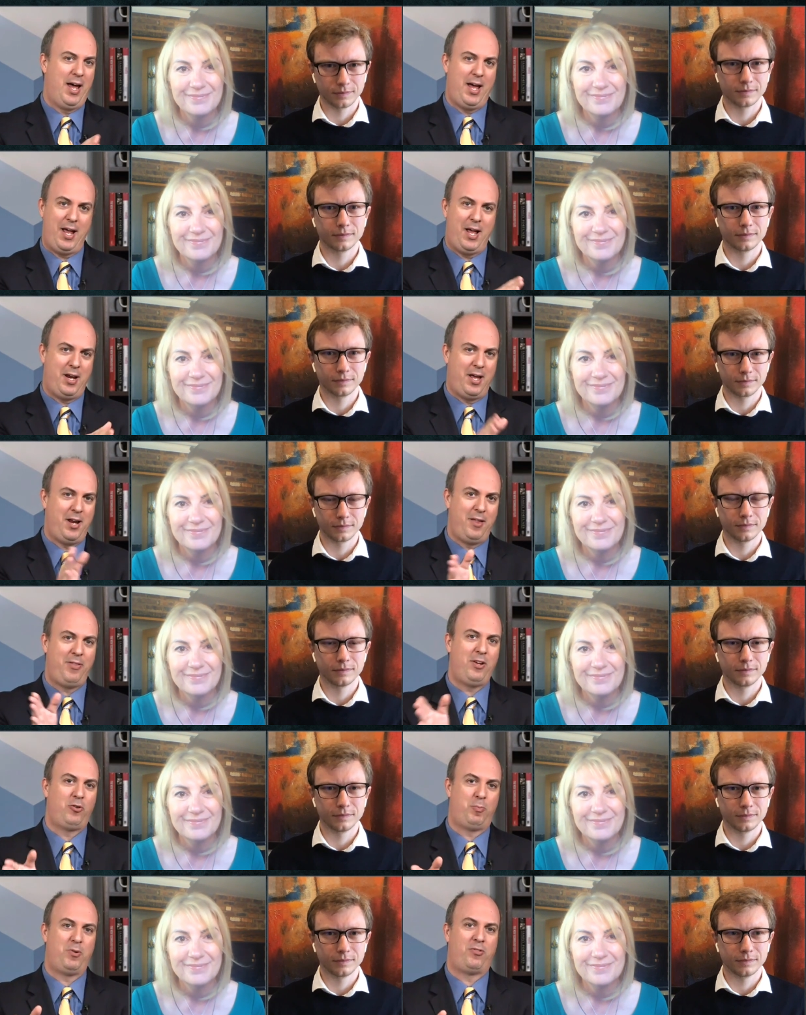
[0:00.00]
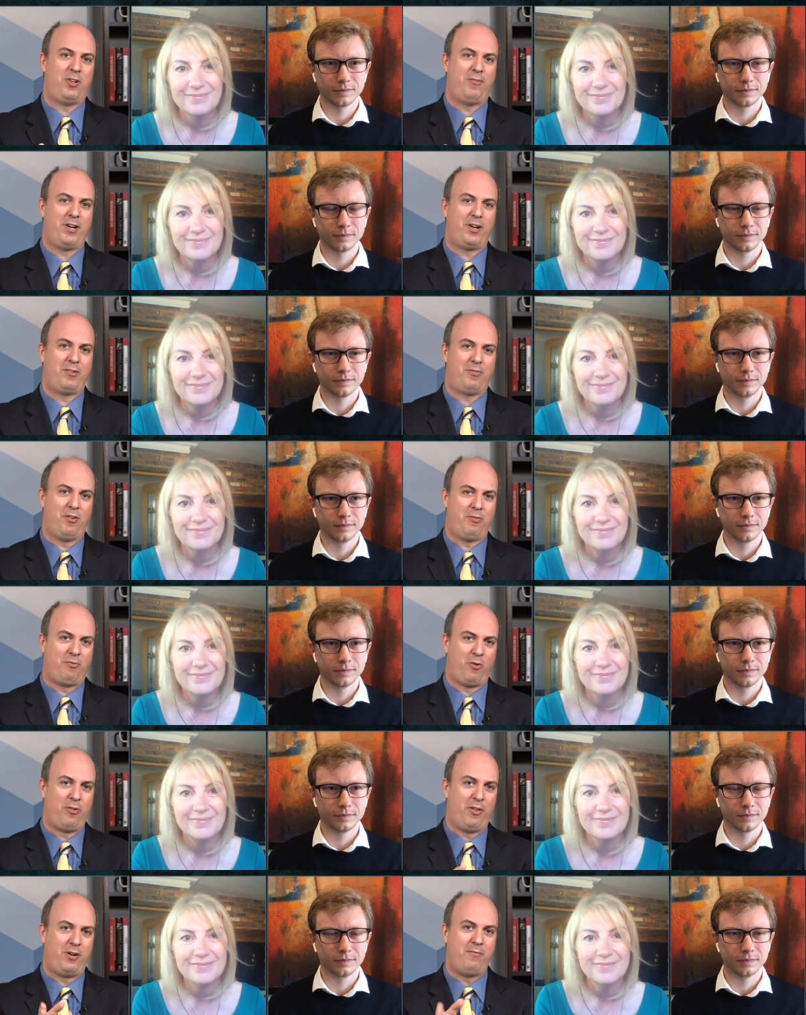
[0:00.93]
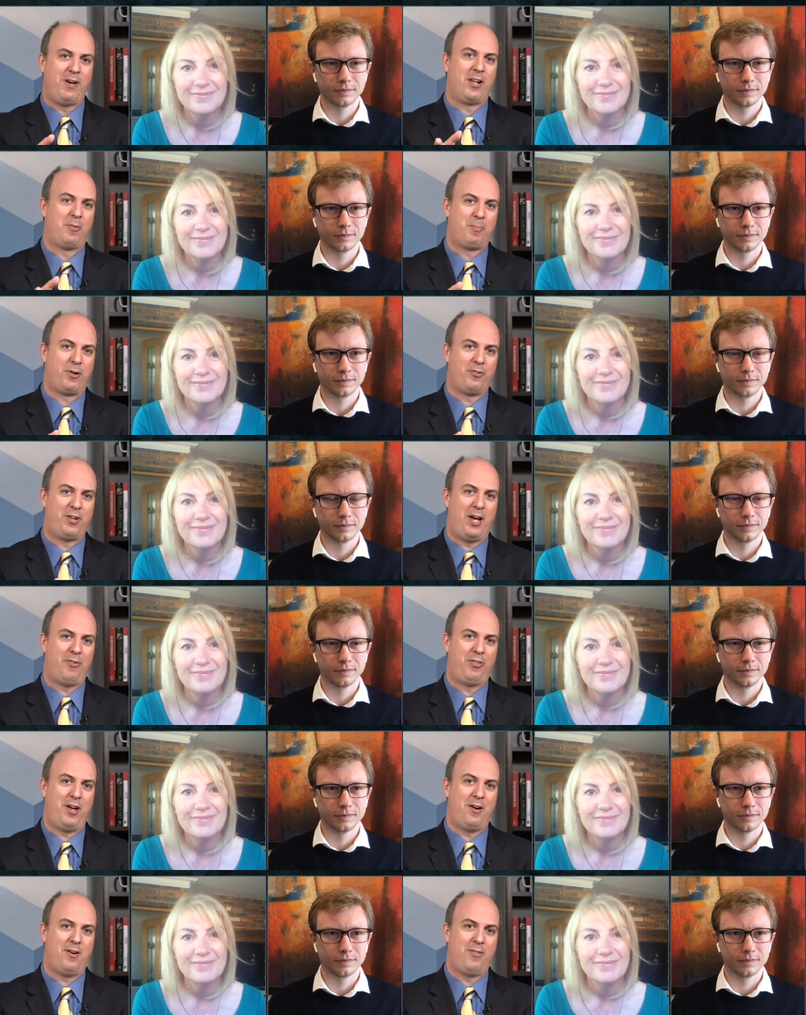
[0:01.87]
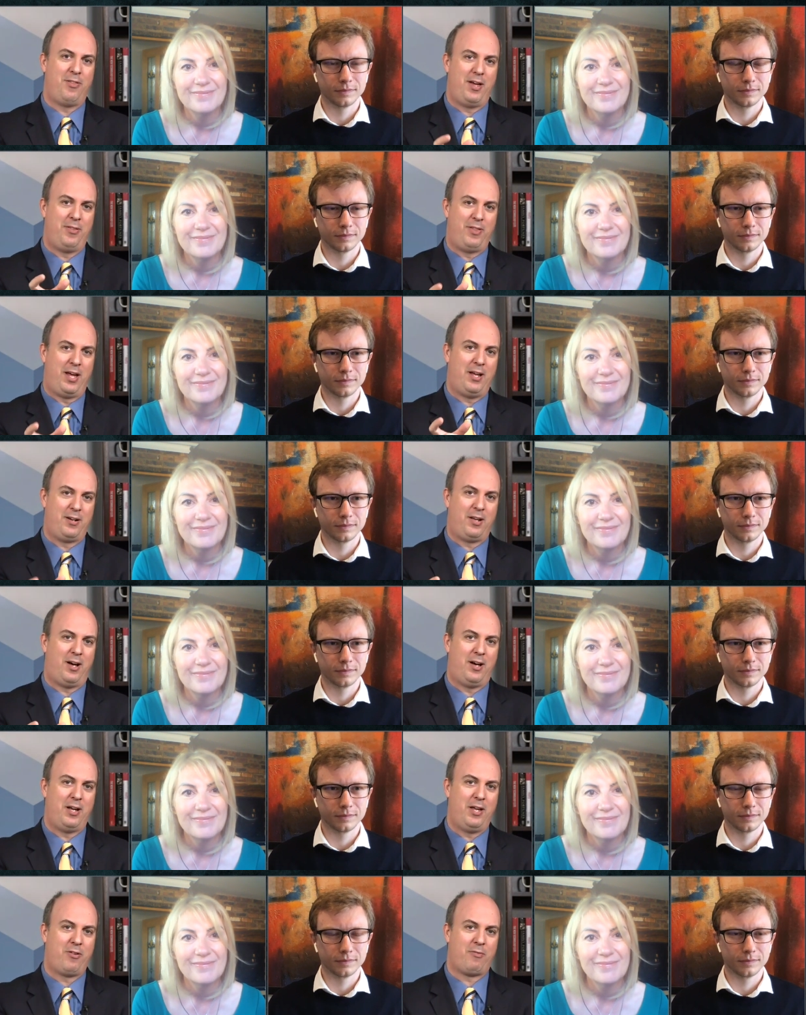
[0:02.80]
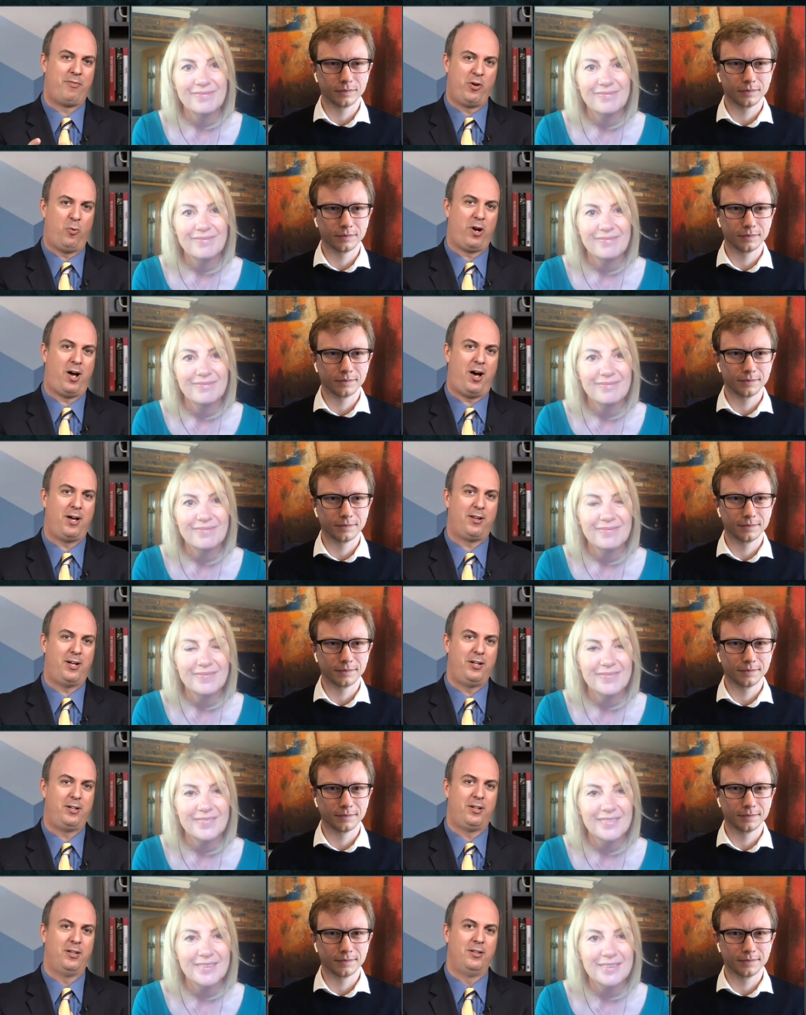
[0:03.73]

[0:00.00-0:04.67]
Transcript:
Speaker 1: Anything specific for the developers out there that either want to highlight?